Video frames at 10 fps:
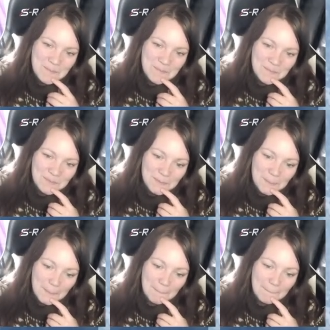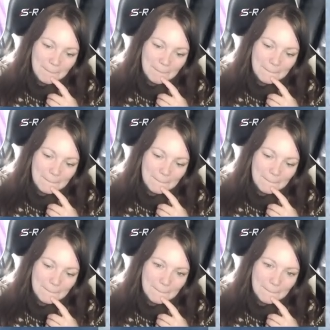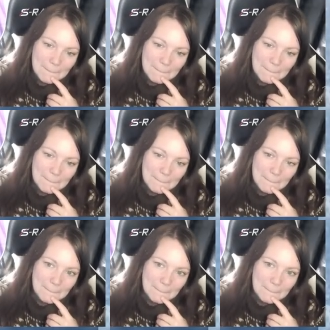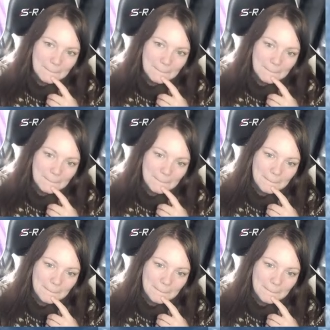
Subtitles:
Nobody speaks.